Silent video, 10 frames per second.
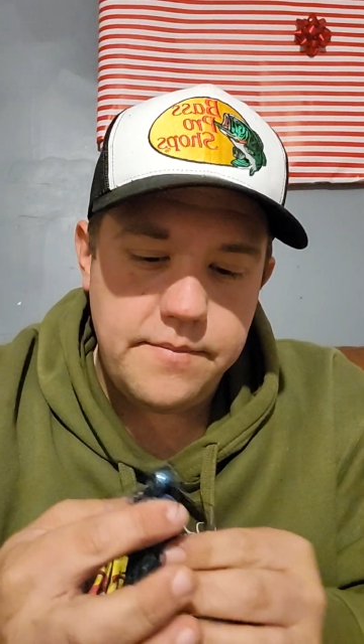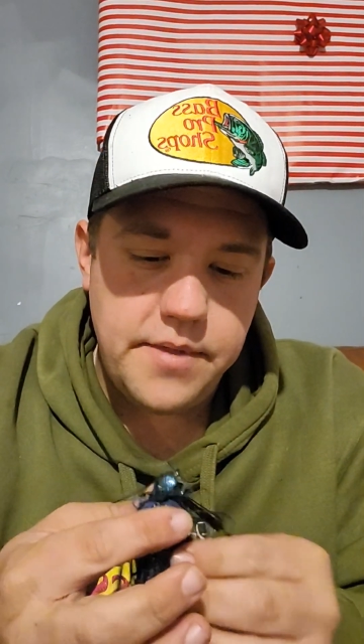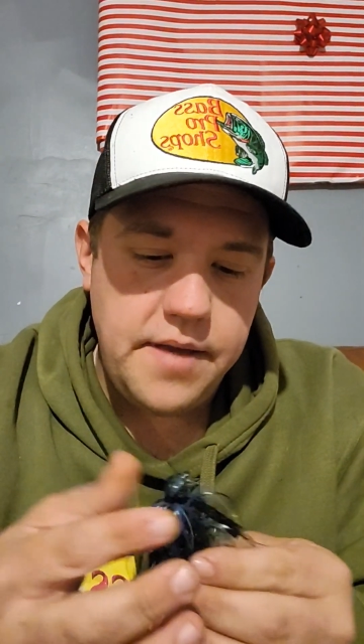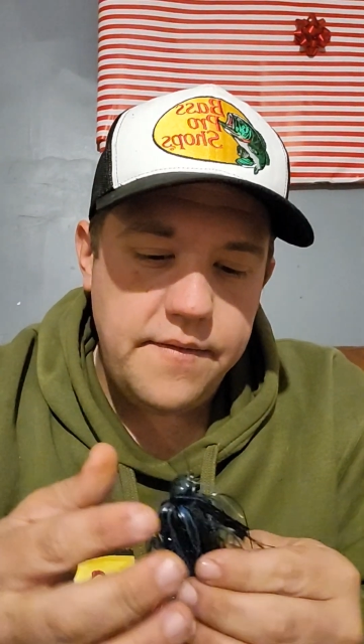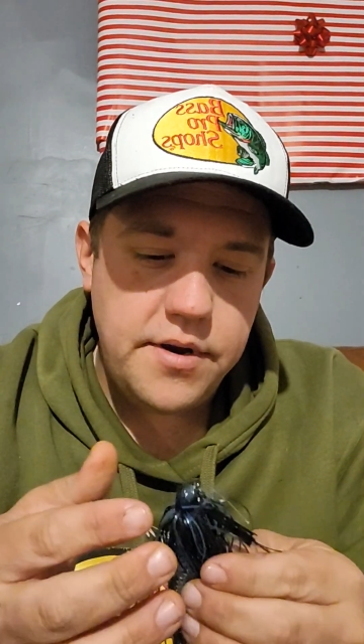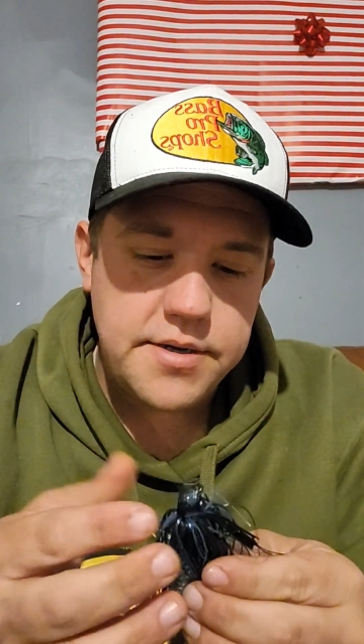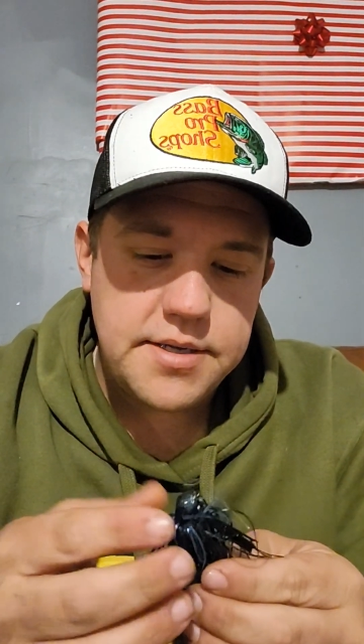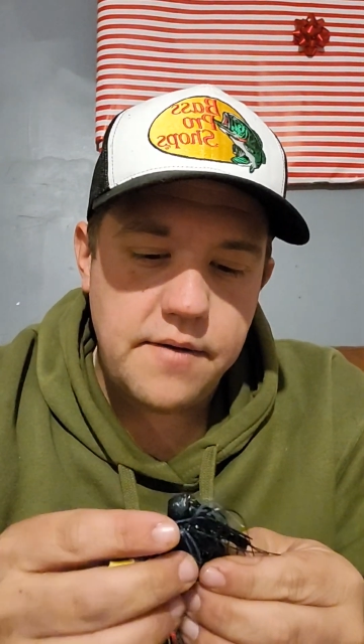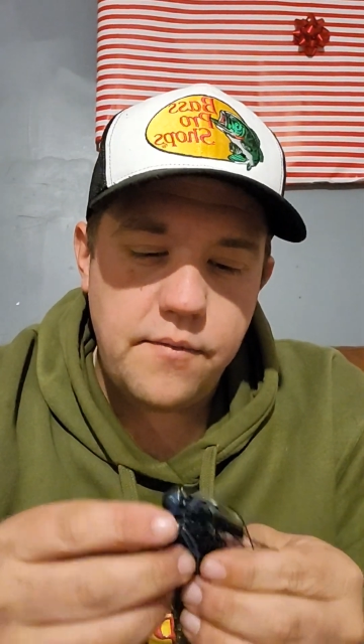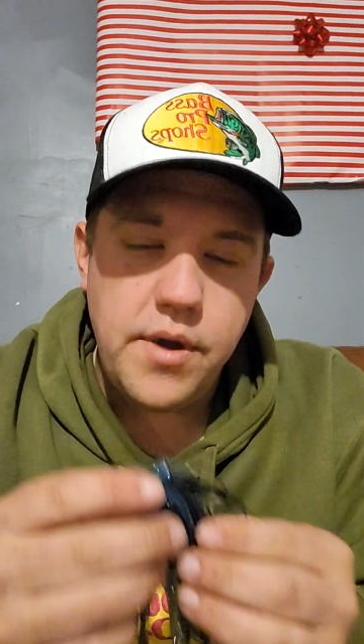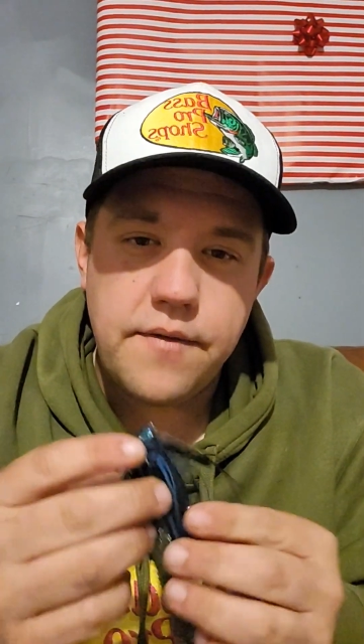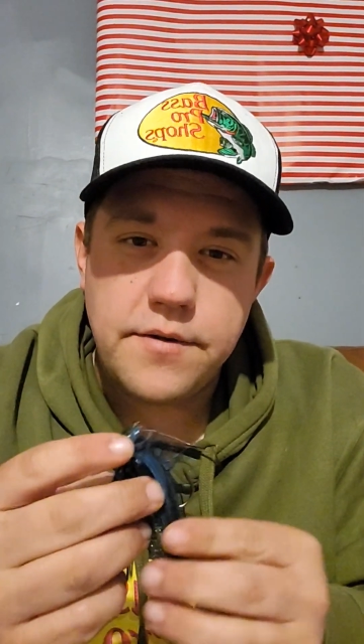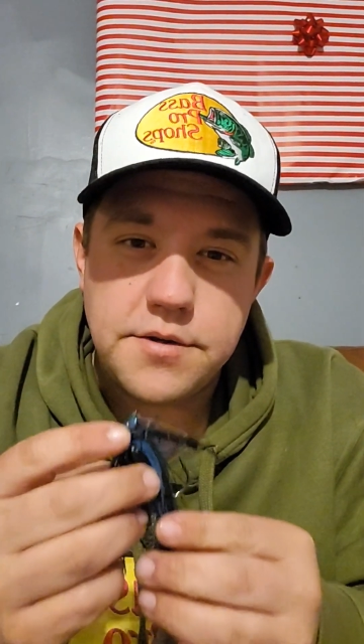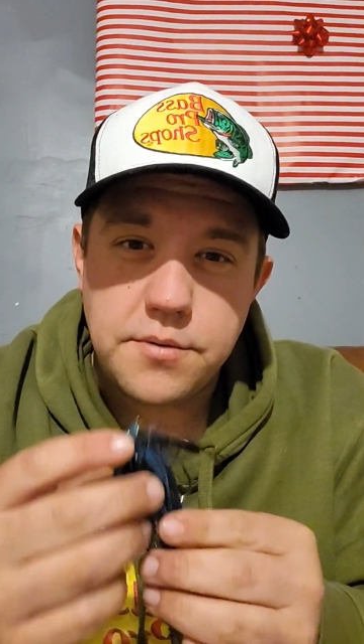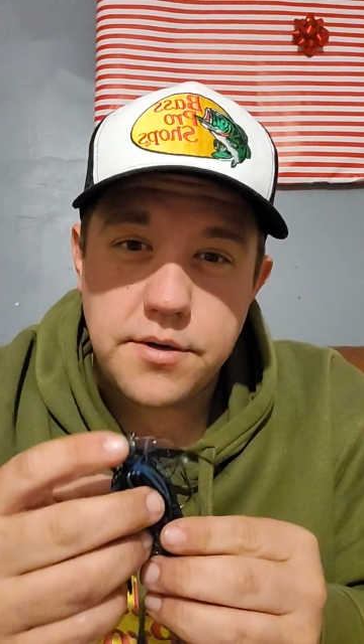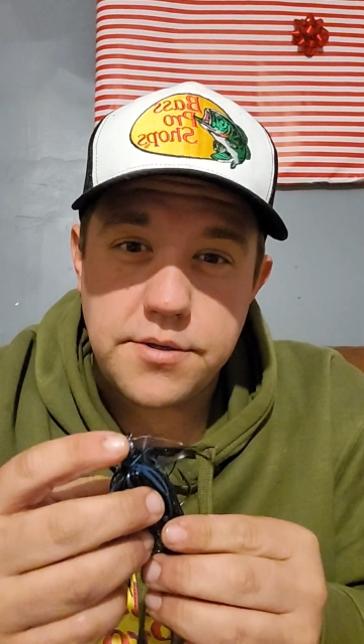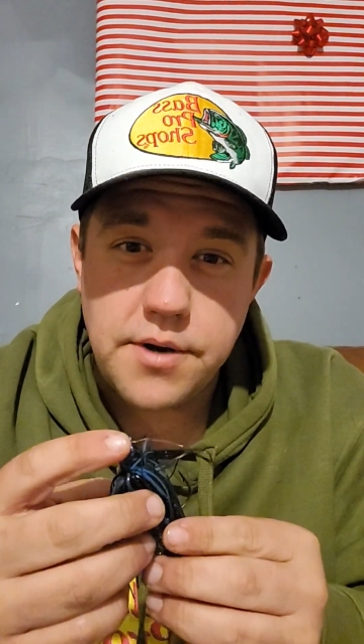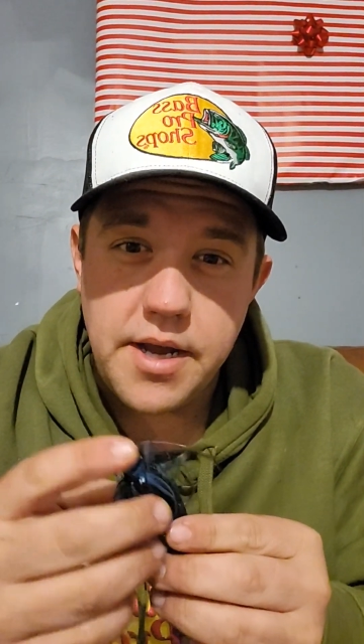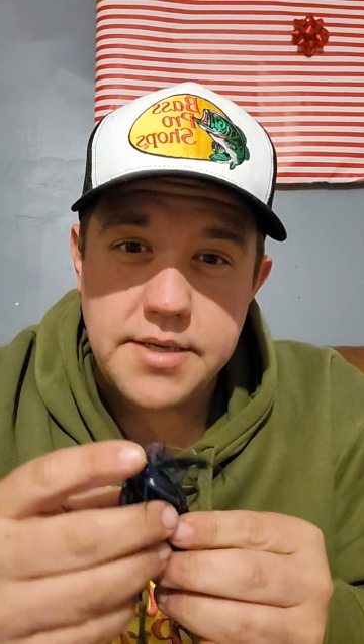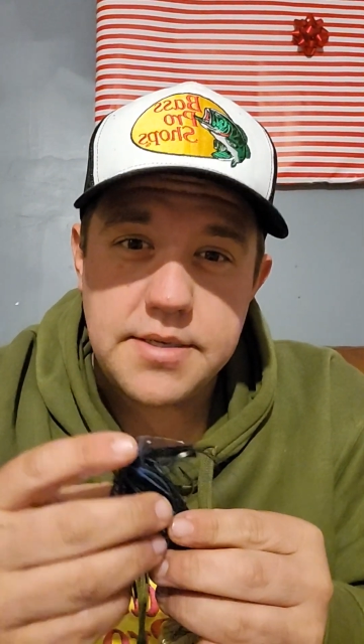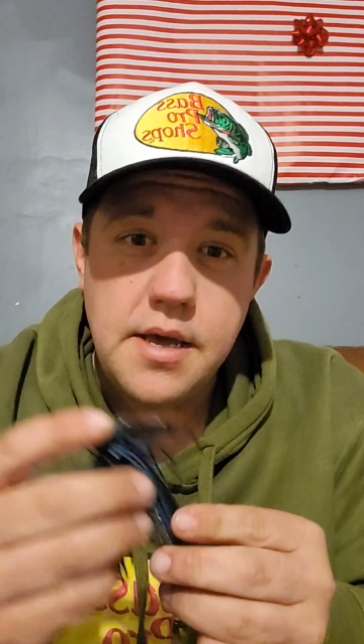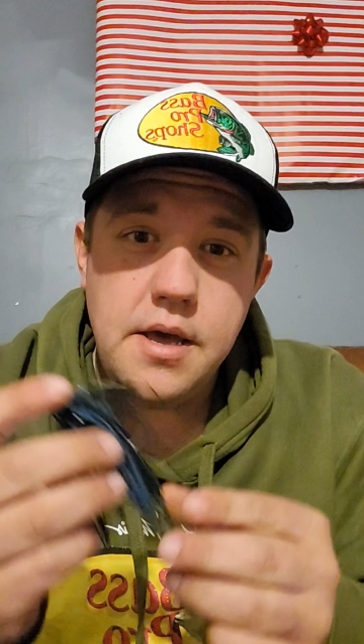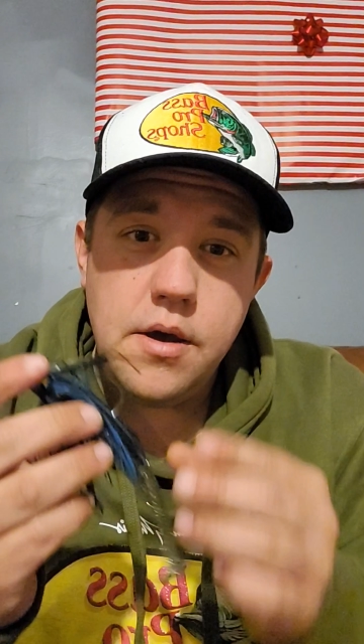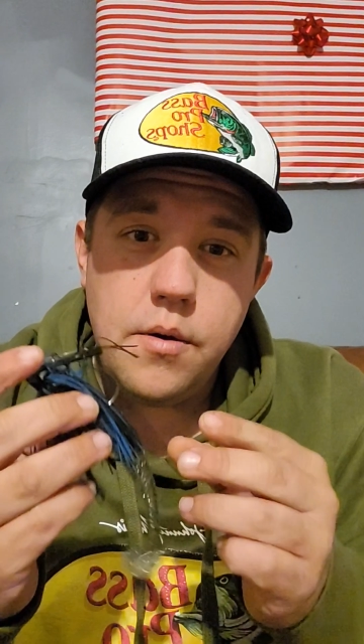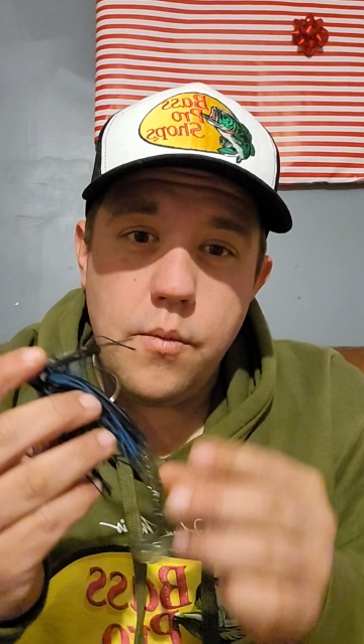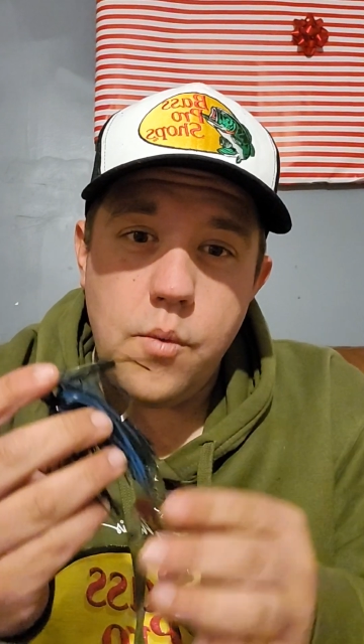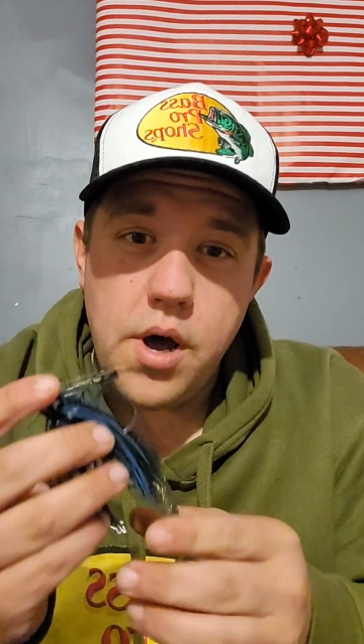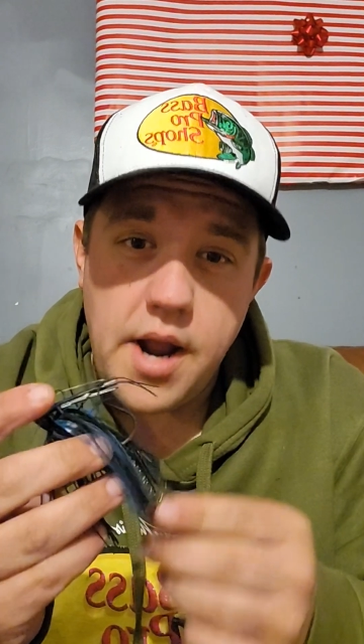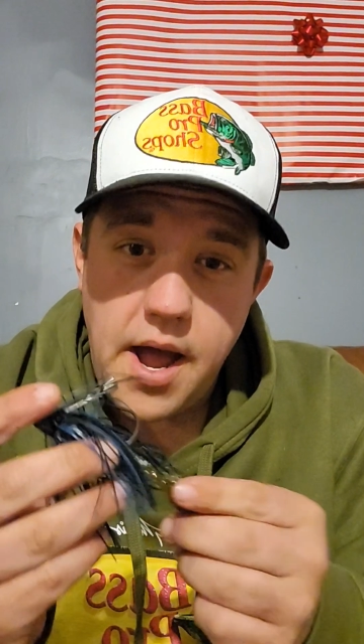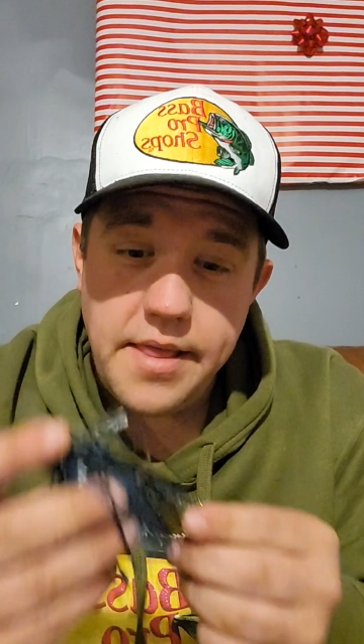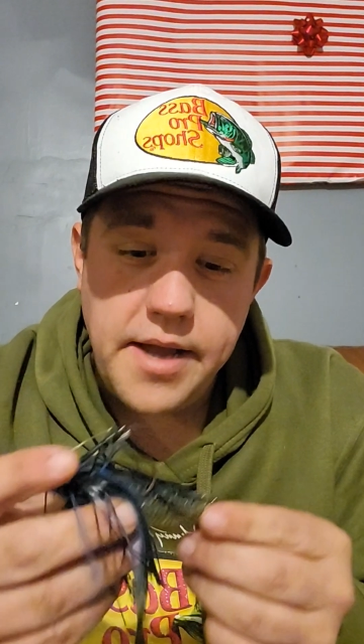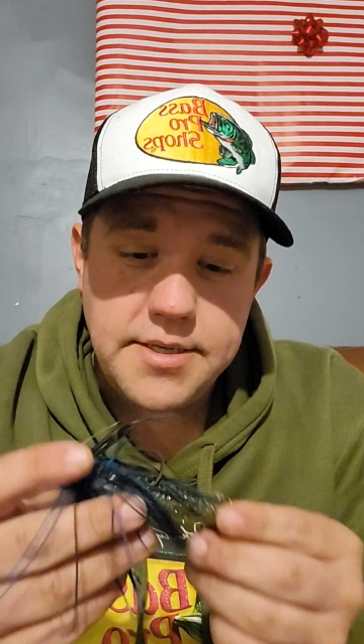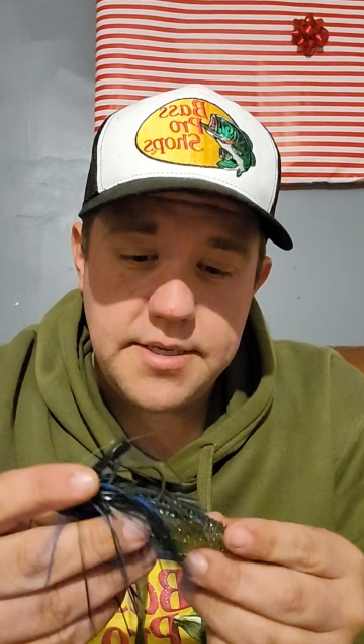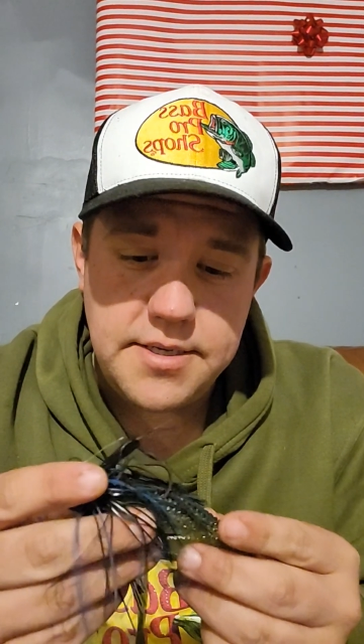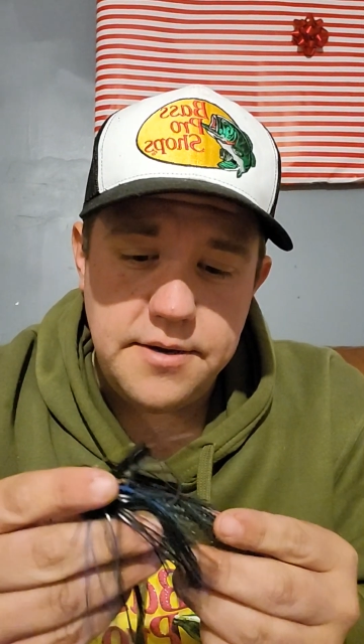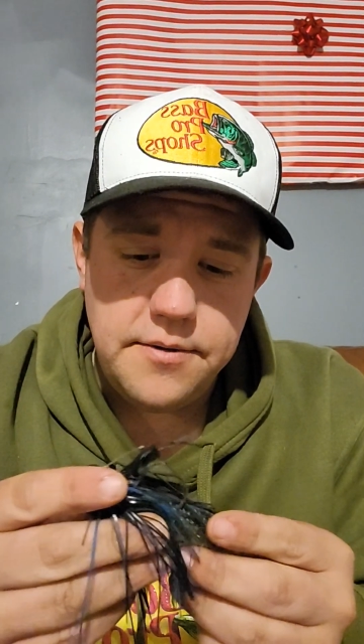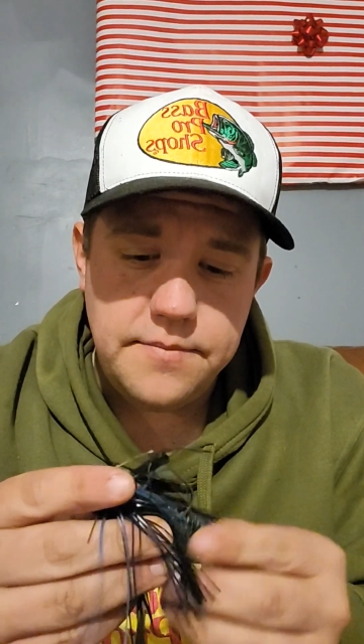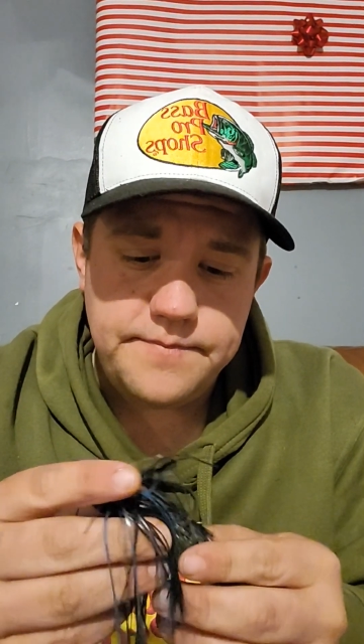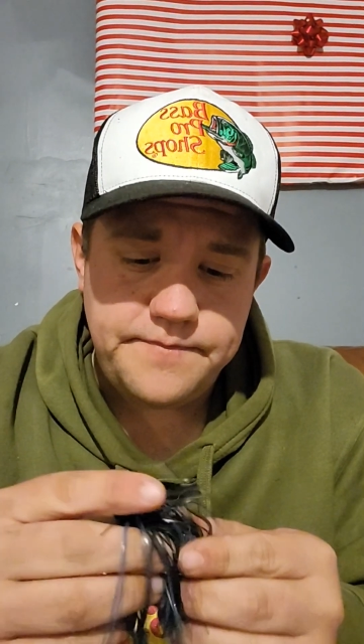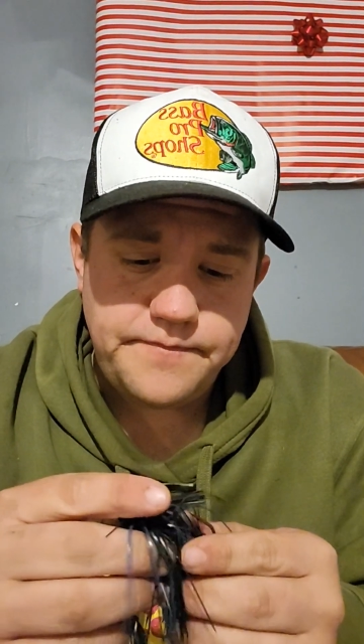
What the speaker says: leaving yourself weak for short strikes. What I like to do